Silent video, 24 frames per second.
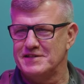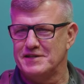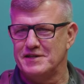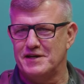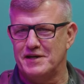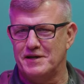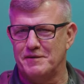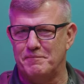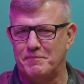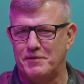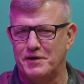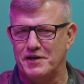
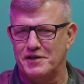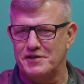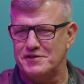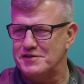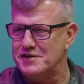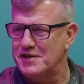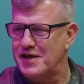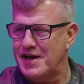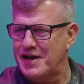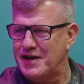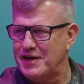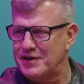uh, but it's
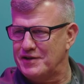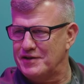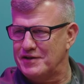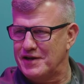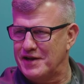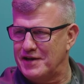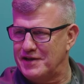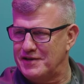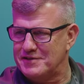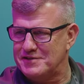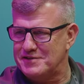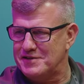not a
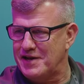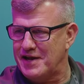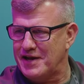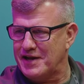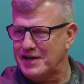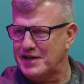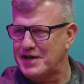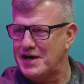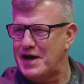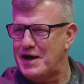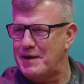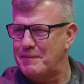it's not a
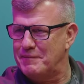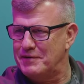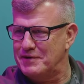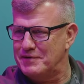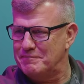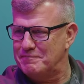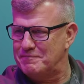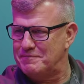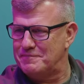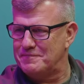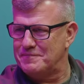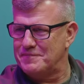common
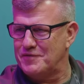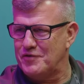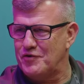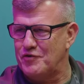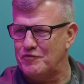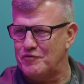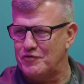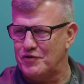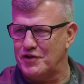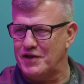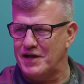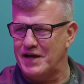
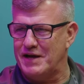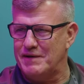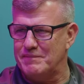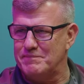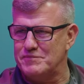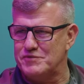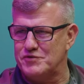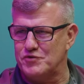overlap.